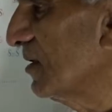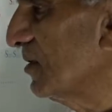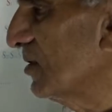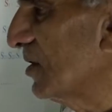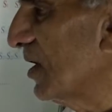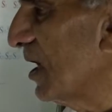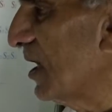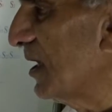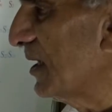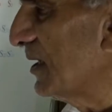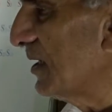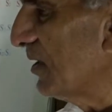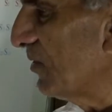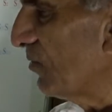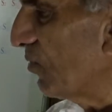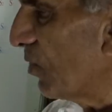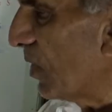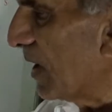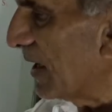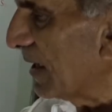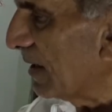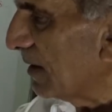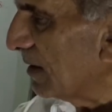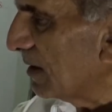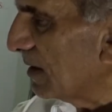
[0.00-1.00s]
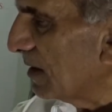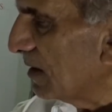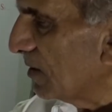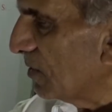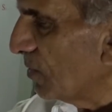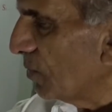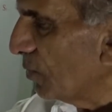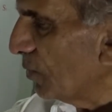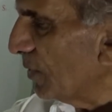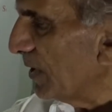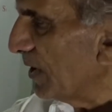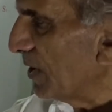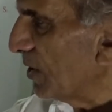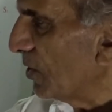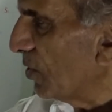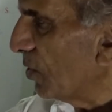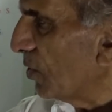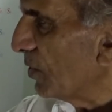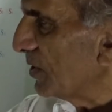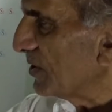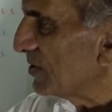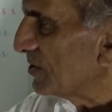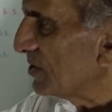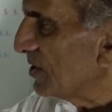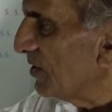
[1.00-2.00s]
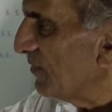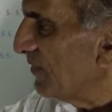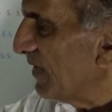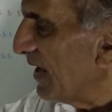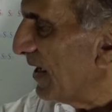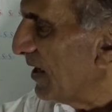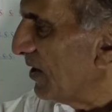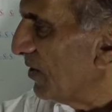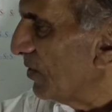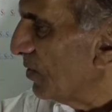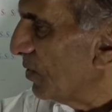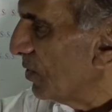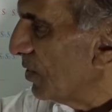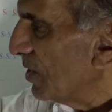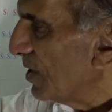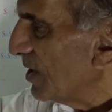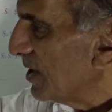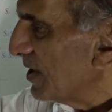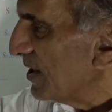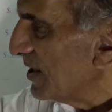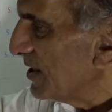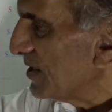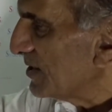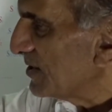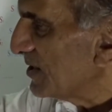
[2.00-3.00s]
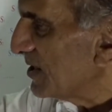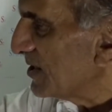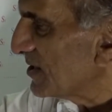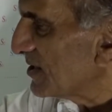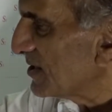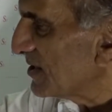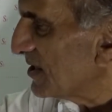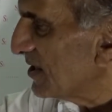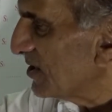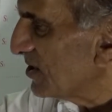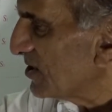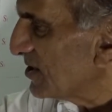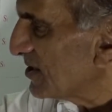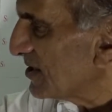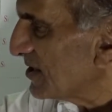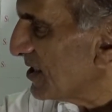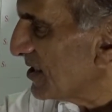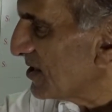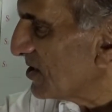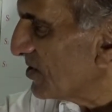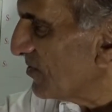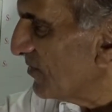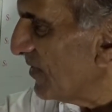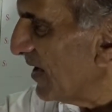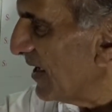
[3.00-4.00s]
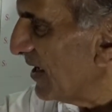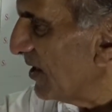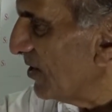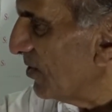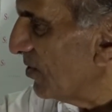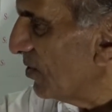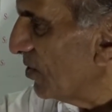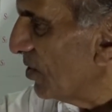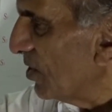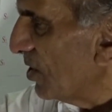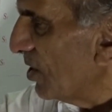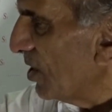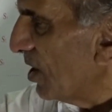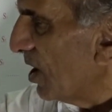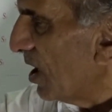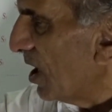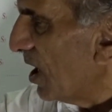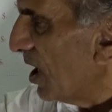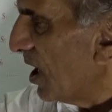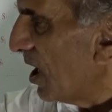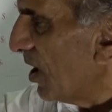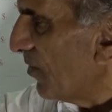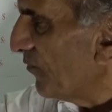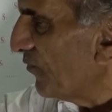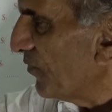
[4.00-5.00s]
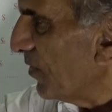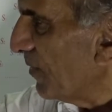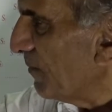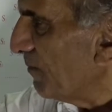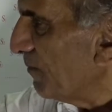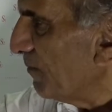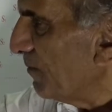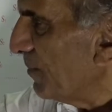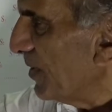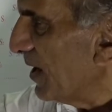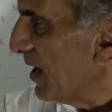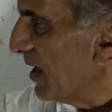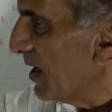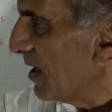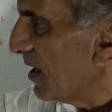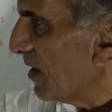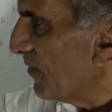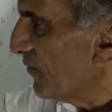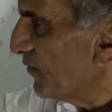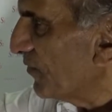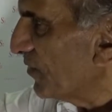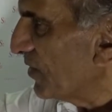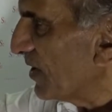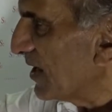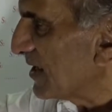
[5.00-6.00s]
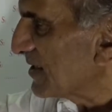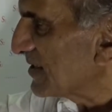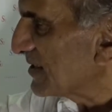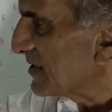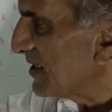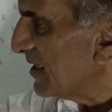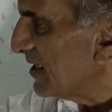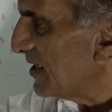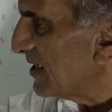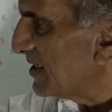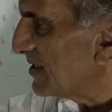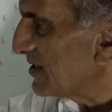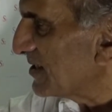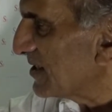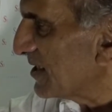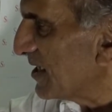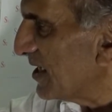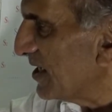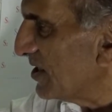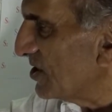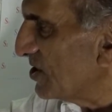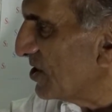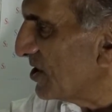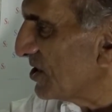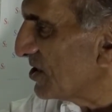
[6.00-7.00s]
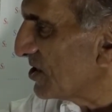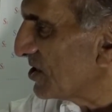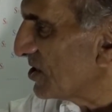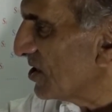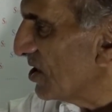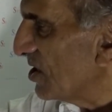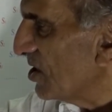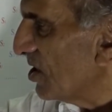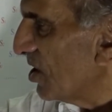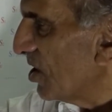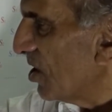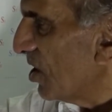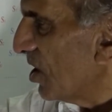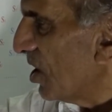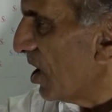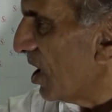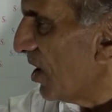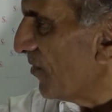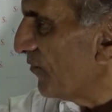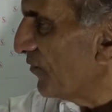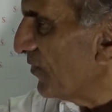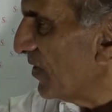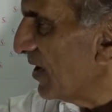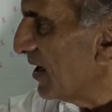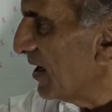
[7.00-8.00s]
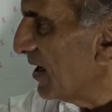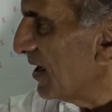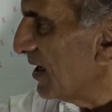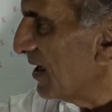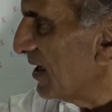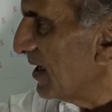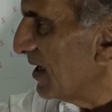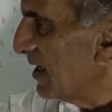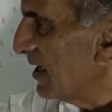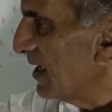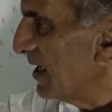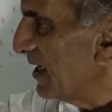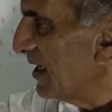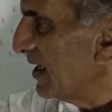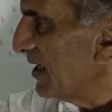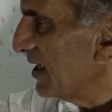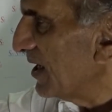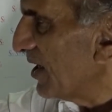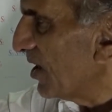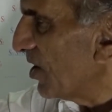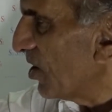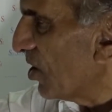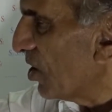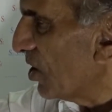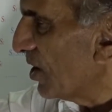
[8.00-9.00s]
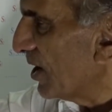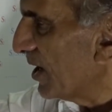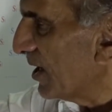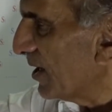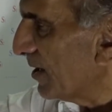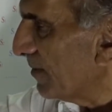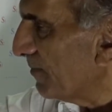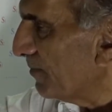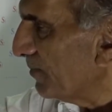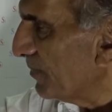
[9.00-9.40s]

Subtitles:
31 we know is the value, is the synthesis value of a pair of transcendence ranges of a linear order